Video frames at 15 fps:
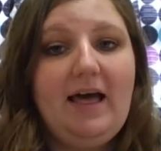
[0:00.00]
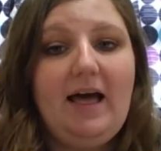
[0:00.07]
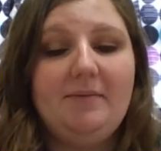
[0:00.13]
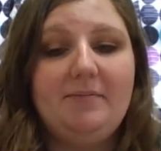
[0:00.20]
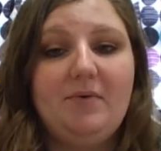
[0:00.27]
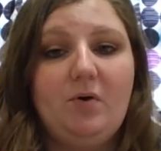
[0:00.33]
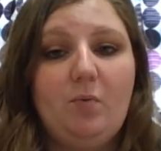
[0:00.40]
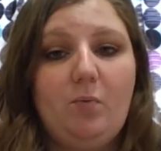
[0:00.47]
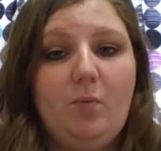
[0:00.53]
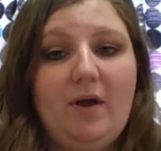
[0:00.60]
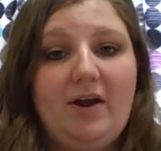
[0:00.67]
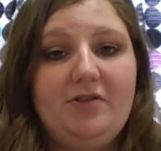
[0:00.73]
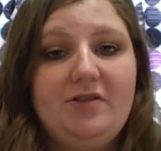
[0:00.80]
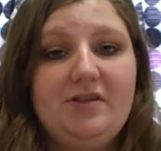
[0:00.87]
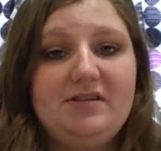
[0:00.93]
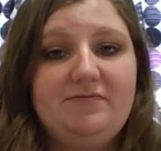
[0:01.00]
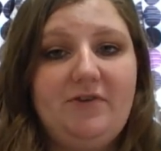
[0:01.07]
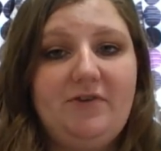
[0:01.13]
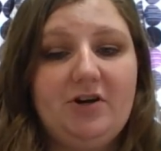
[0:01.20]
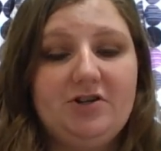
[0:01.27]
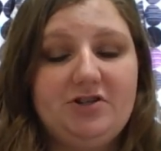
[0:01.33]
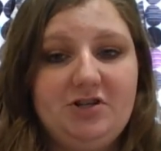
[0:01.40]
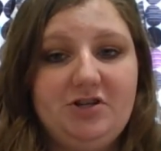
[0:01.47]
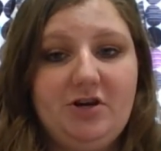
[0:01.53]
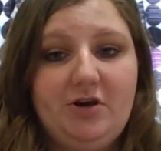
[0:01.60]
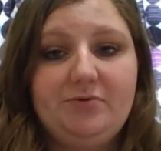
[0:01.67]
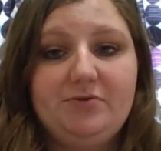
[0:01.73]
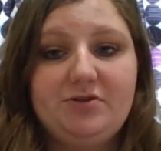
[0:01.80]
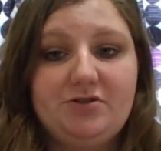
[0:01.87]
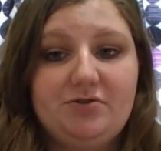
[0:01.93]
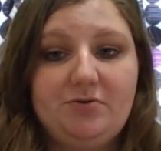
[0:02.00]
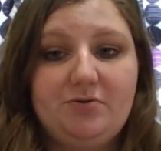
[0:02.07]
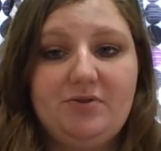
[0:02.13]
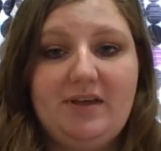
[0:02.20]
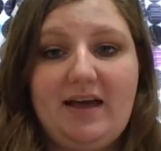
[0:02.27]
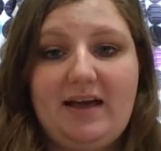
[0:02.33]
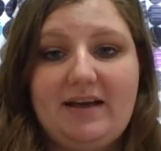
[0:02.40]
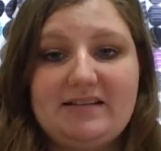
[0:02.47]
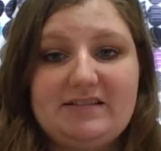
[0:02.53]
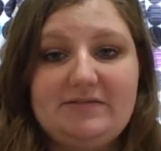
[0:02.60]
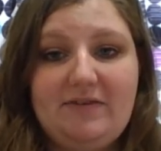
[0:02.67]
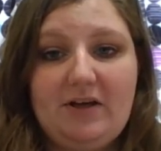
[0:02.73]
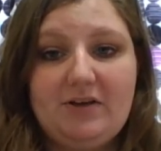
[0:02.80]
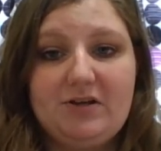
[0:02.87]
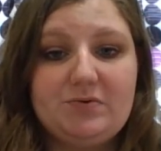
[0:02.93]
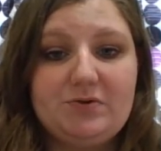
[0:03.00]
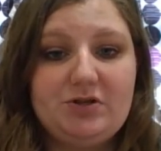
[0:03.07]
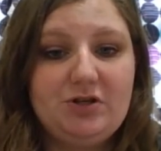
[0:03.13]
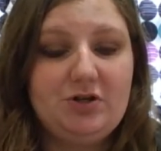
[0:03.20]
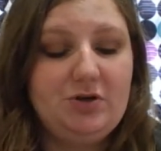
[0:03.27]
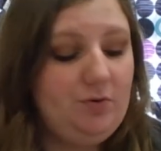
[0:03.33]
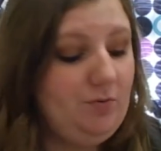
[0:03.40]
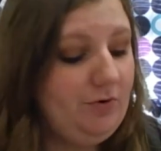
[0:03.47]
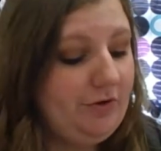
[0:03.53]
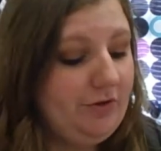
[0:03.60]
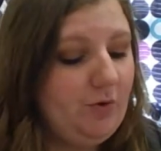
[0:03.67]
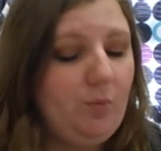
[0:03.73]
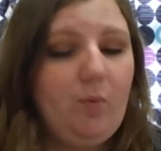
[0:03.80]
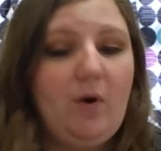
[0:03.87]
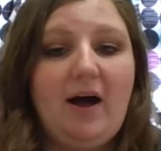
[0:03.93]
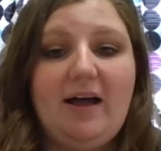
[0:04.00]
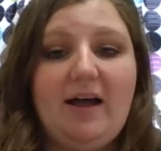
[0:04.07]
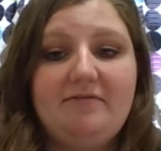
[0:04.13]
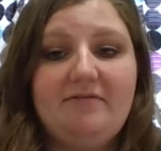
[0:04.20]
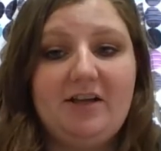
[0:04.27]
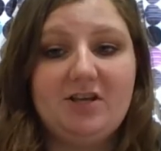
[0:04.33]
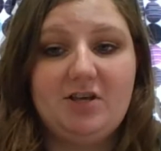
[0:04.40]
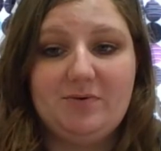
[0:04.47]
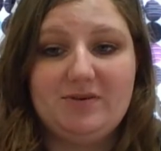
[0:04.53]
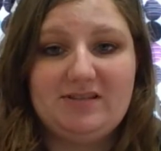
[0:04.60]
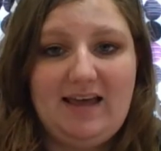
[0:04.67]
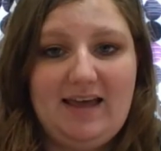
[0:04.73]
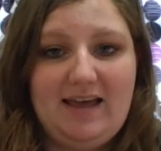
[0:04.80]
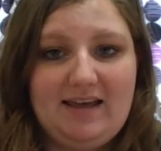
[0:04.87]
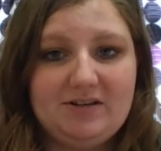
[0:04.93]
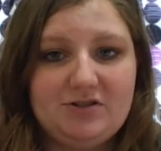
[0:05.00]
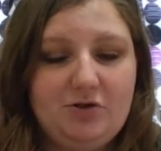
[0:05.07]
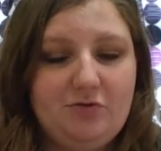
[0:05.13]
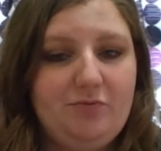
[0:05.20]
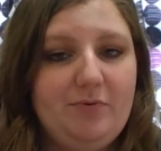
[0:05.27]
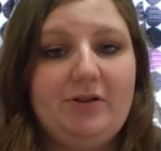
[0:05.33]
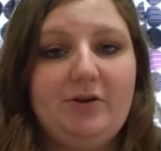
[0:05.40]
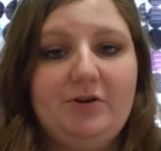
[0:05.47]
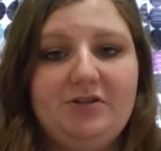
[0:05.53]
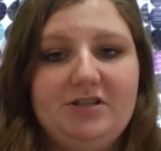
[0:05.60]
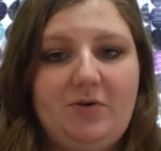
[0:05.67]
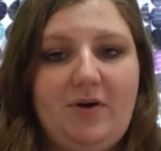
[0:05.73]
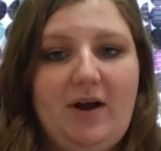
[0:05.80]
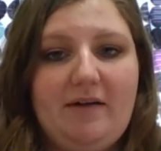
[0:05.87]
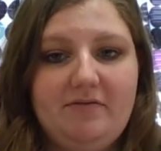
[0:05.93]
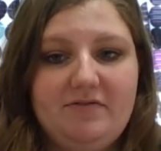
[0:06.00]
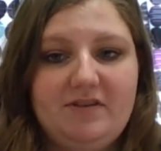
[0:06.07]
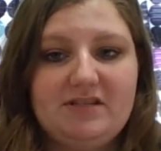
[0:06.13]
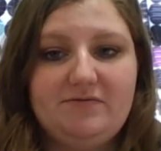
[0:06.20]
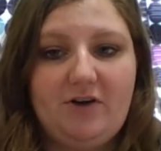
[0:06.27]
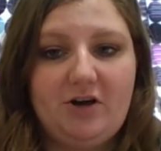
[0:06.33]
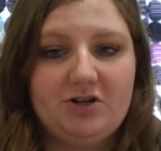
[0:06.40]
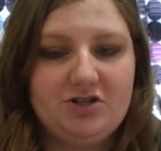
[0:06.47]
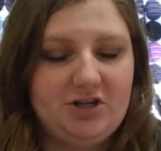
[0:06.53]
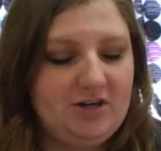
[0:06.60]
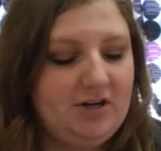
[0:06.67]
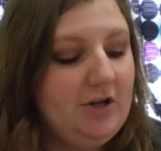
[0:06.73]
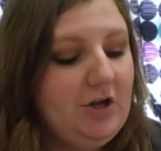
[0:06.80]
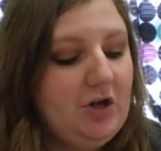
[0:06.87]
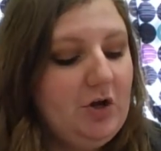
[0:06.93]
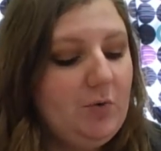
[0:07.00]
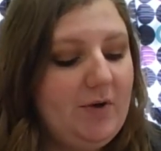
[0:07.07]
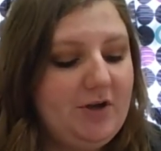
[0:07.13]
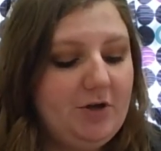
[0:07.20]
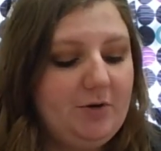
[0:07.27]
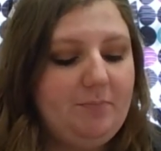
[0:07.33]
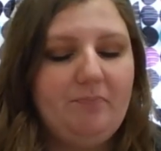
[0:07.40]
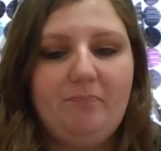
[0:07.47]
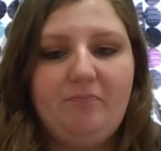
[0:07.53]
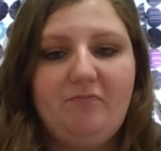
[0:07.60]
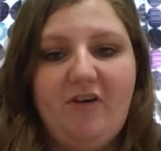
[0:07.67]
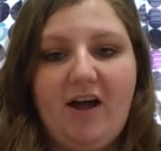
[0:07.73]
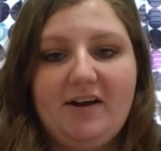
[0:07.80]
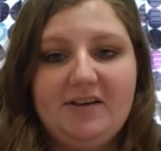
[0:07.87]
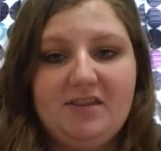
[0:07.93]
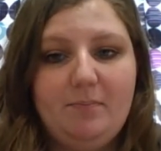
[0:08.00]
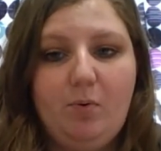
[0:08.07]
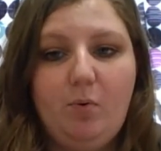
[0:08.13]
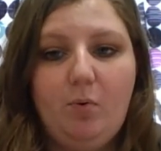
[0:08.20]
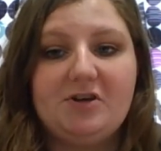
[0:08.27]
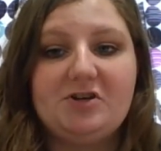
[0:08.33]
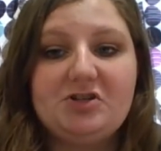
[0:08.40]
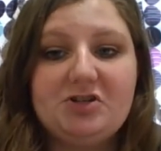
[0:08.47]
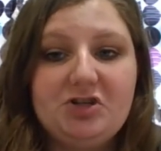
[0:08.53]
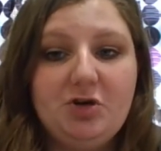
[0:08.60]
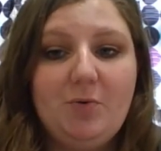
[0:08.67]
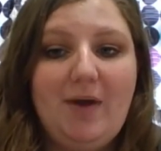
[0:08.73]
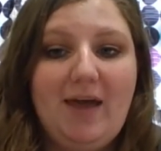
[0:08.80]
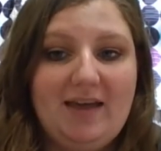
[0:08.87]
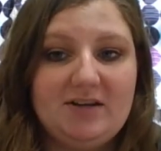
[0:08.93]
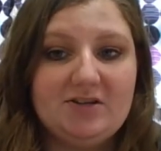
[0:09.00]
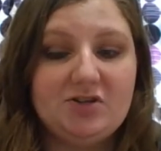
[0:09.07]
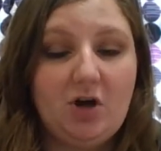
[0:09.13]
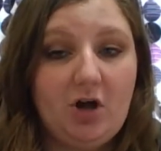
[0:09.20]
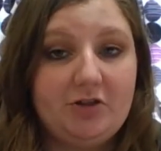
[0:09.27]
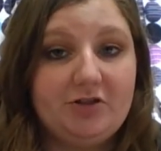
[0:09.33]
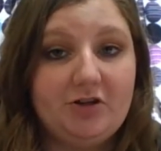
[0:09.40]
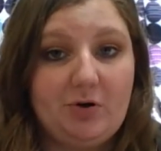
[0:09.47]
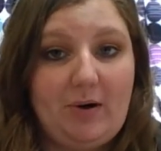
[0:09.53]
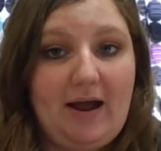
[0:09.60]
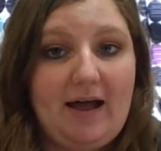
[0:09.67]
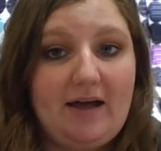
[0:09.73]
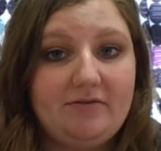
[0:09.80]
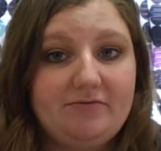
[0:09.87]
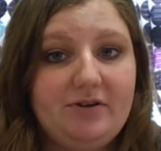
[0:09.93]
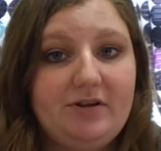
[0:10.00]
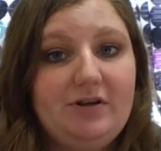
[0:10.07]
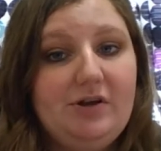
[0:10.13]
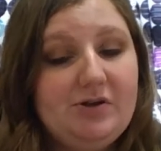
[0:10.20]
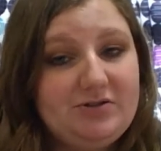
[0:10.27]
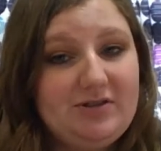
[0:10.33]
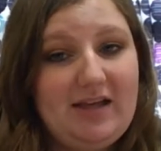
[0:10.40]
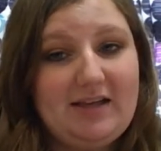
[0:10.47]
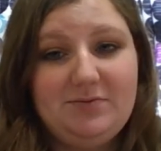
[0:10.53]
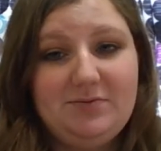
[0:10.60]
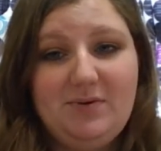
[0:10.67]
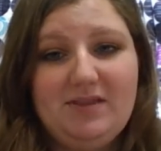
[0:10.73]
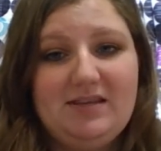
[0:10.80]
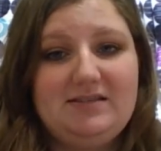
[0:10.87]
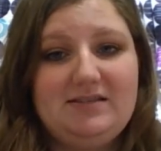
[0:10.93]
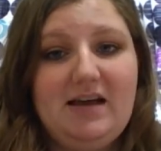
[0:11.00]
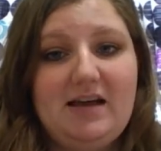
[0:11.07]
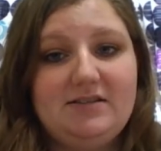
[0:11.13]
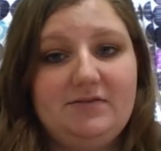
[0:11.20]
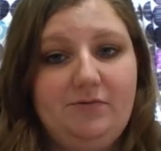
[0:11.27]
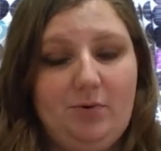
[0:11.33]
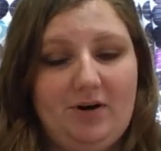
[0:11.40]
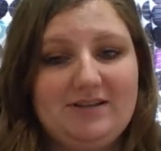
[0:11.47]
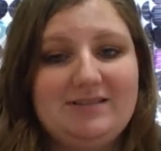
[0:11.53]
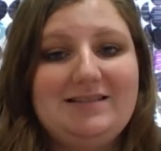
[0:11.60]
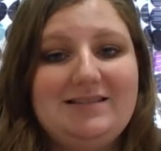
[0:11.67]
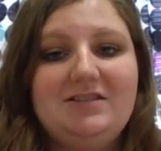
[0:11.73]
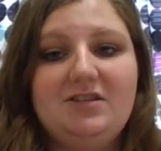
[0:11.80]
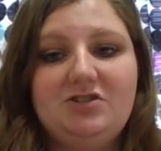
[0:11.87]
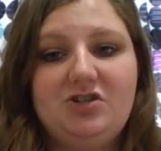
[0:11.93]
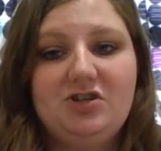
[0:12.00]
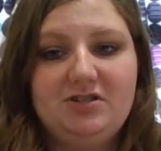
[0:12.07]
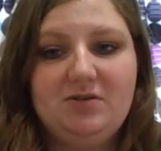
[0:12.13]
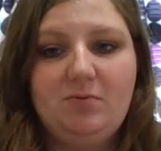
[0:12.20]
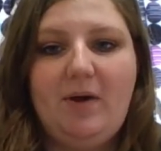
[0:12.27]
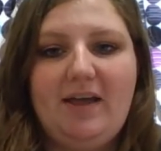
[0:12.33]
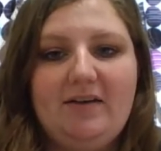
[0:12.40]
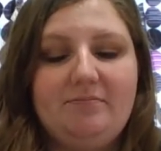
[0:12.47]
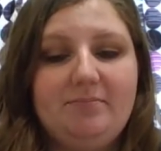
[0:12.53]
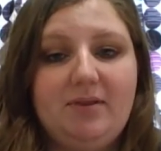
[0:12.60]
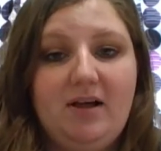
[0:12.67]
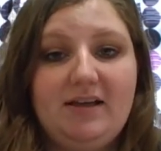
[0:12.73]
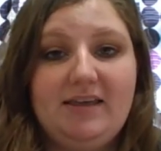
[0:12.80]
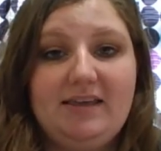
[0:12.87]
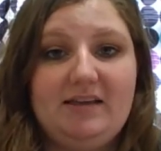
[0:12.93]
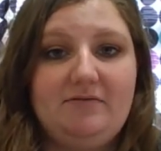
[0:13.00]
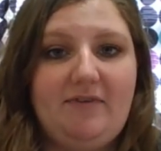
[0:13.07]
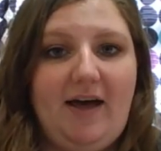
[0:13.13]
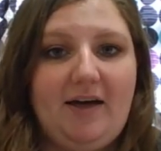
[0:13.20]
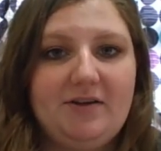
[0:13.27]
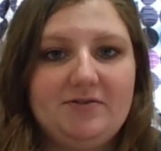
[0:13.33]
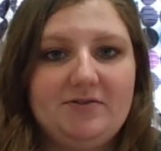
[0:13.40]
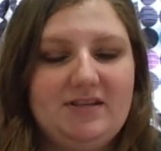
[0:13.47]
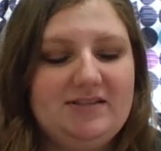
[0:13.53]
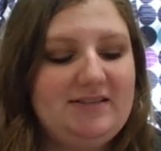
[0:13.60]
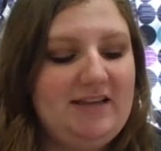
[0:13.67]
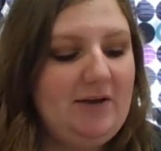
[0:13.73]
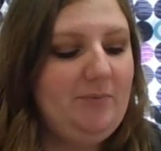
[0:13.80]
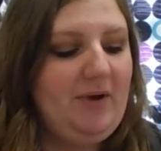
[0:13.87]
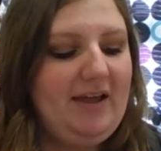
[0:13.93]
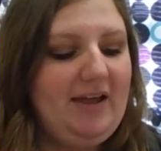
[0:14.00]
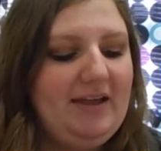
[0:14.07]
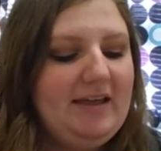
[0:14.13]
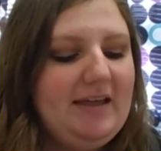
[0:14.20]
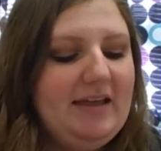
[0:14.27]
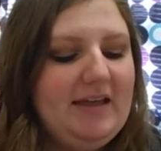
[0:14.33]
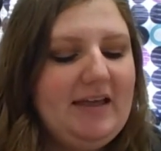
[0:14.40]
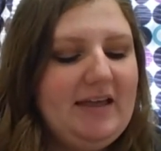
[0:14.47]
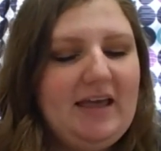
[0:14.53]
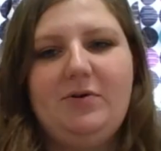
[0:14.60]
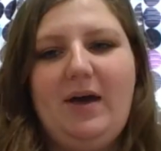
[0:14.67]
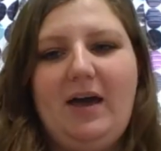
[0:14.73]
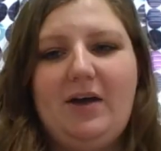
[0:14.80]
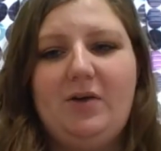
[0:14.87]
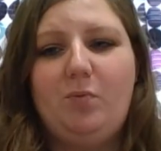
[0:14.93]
Where this function goes through the x value 2, the y value is 8. So if we looked at the graph of this function, we could find the point 2, 8 on the graph. So that's what this does for us. It's just a way of plugging in values. The same way if you had y